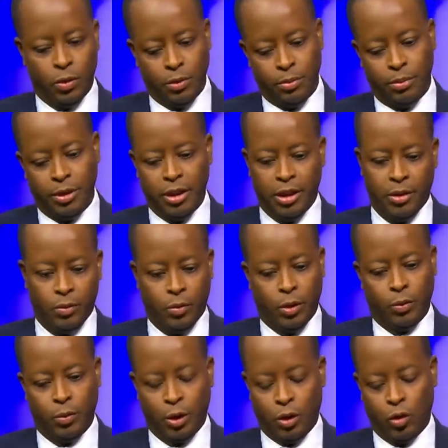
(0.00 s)
would be what
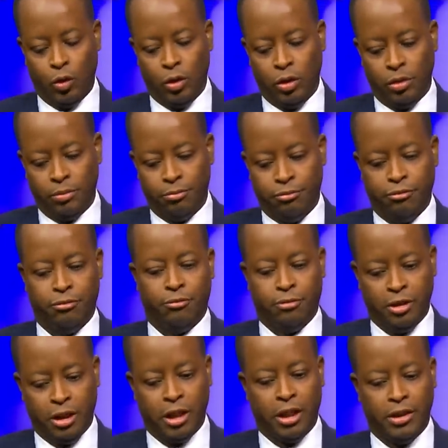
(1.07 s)
we call
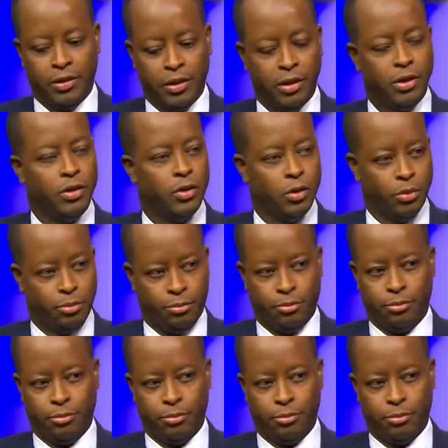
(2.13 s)
progenitors or